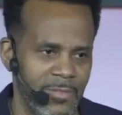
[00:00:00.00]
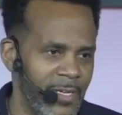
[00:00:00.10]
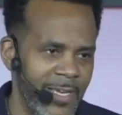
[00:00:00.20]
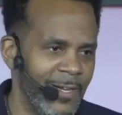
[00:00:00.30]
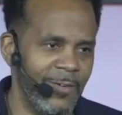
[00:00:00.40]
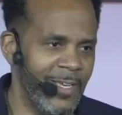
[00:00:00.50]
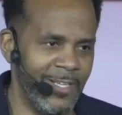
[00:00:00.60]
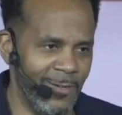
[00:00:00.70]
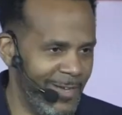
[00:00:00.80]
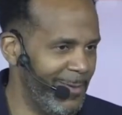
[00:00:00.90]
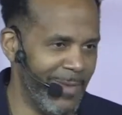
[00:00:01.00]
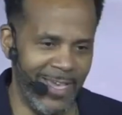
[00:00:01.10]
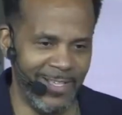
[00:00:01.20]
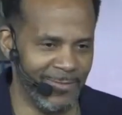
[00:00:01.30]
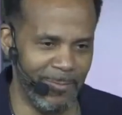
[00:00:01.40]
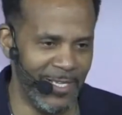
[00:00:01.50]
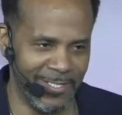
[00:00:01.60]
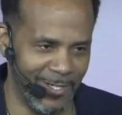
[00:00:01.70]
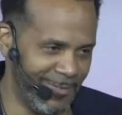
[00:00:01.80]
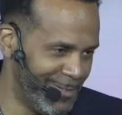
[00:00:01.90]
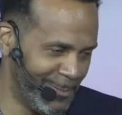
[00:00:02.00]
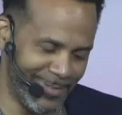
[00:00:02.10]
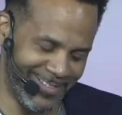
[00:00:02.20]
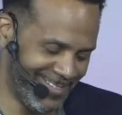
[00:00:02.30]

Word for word: I ain't going to get no amens from this service. But.